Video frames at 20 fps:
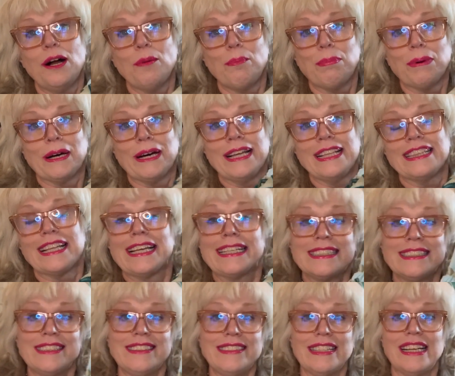But like I
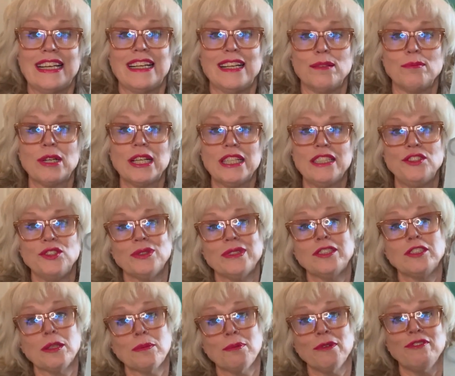said, I'm going to do a
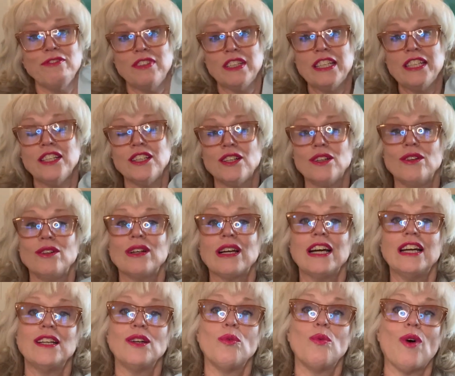separate video
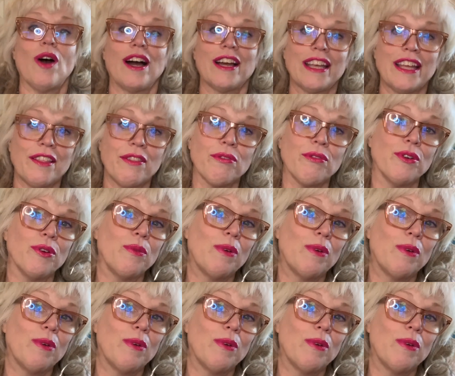kind of walking through